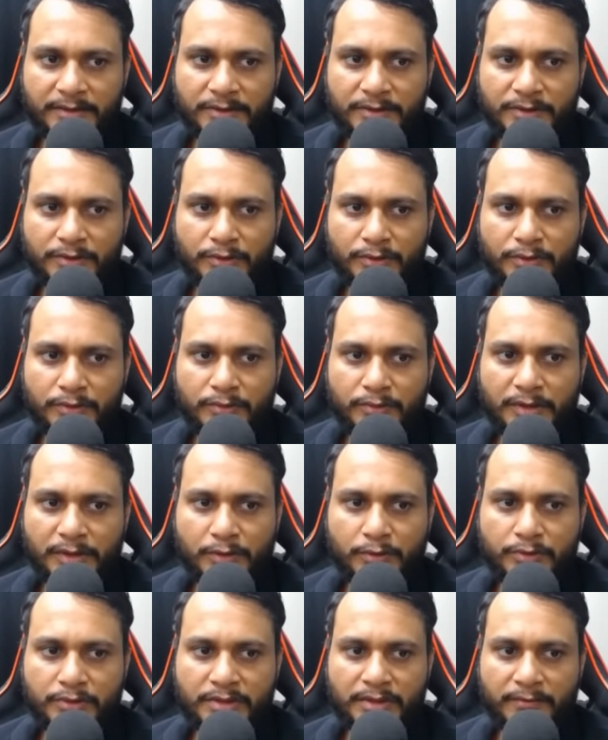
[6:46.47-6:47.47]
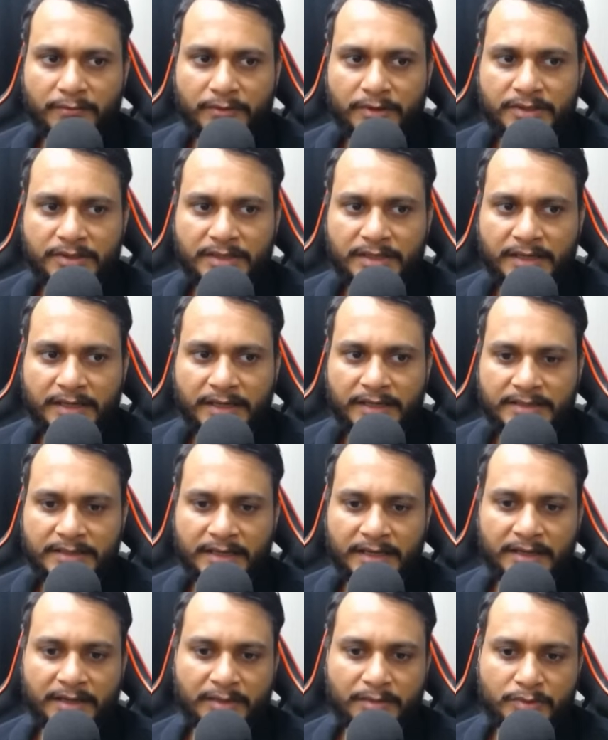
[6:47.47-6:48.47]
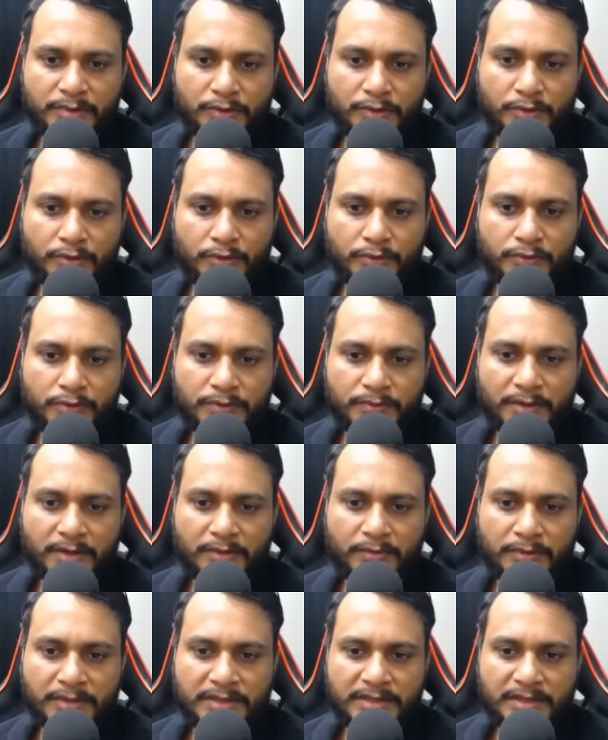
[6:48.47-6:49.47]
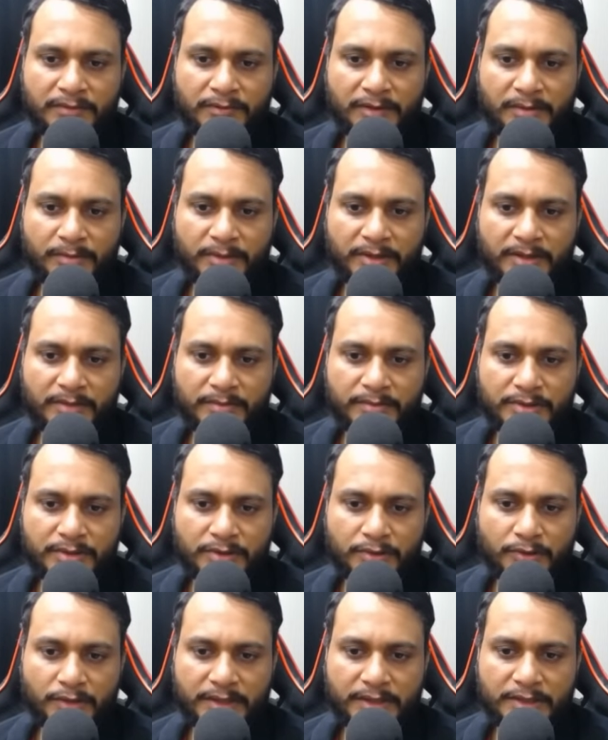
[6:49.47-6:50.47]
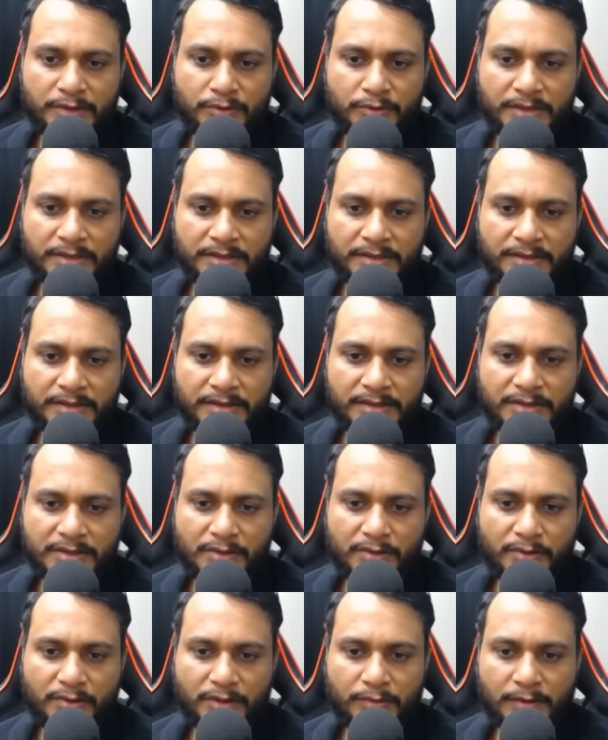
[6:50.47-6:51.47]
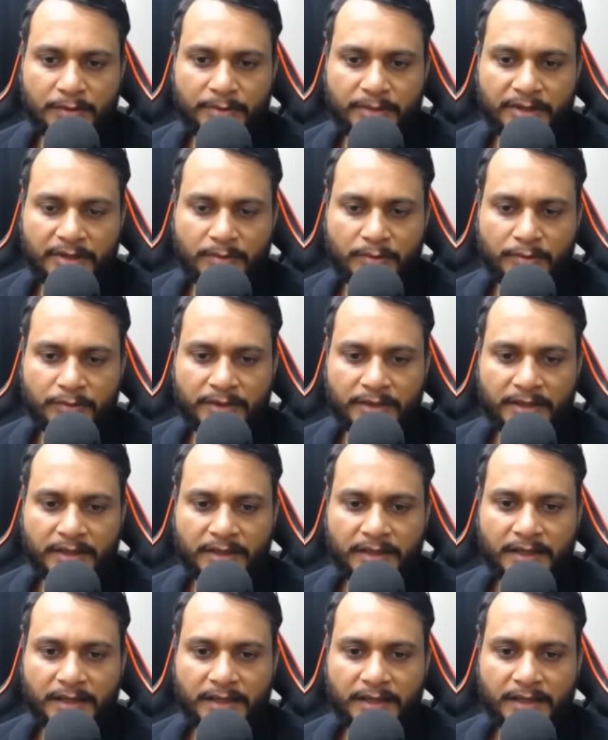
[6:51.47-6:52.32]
So you will lose the first index item. So 2's frequency will become 0. As soon as this is 0, it will be removed.